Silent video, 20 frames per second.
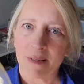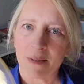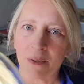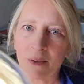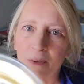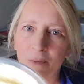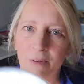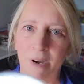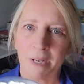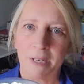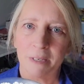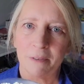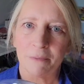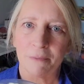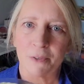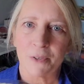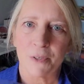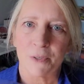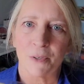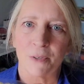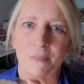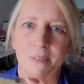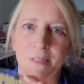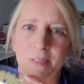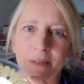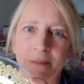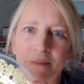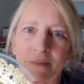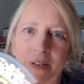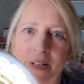They're ready for serving
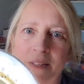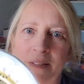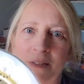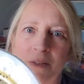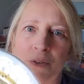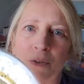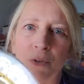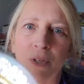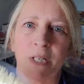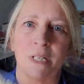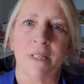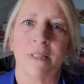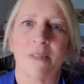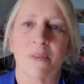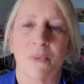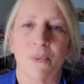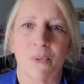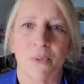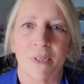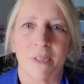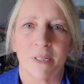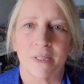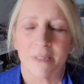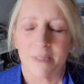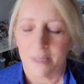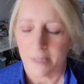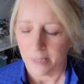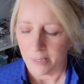some fancy treats or